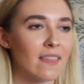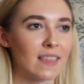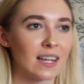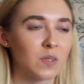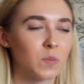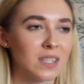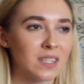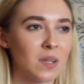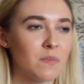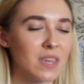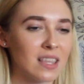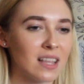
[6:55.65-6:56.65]
That's been
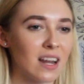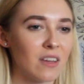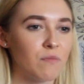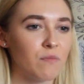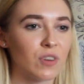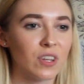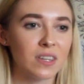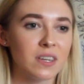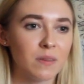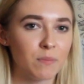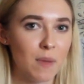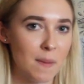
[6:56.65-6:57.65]
something that I've
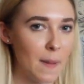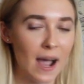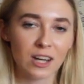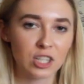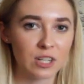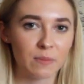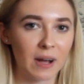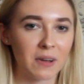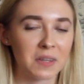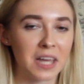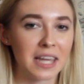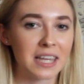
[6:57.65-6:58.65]
really been passionate
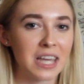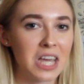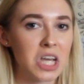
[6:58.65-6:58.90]
about, like